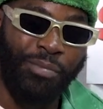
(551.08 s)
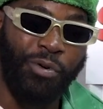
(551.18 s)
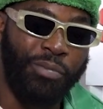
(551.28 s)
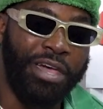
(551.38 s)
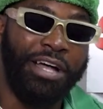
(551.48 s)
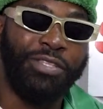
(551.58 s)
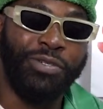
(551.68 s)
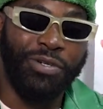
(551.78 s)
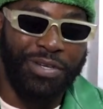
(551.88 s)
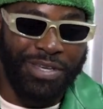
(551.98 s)
put me
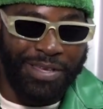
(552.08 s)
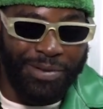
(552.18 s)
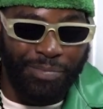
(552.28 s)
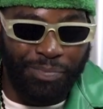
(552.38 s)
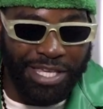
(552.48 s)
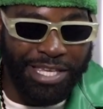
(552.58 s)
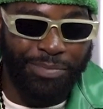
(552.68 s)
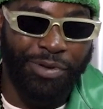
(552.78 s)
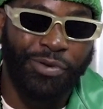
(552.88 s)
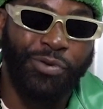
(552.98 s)
onto
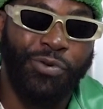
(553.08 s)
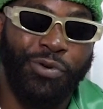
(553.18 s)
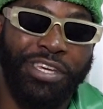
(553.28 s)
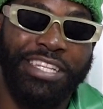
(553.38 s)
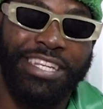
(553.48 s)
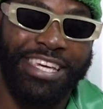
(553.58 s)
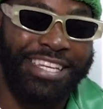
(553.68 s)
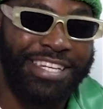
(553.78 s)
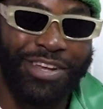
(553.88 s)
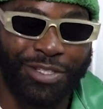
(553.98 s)
people who in the
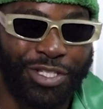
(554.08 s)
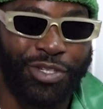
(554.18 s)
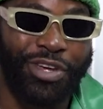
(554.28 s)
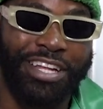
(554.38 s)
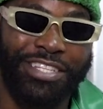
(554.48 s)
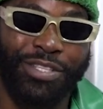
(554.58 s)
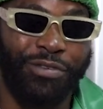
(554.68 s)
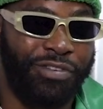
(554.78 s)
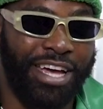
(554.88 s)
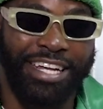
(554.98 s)
industry and
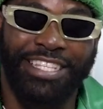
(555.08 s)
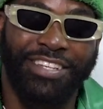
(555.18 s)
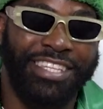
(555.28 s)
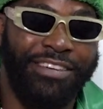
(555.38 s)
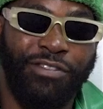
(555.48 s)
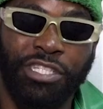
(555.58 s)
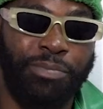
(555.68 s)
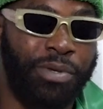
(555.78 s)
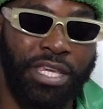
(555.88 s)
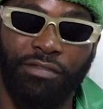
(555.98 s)
stuff like that. So Gift
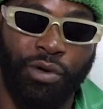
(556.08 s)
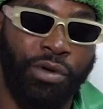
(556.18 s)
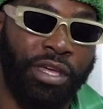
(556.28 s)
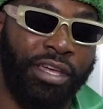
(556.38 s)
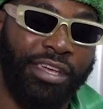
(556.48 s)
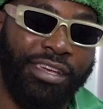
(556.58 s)
just paved the way.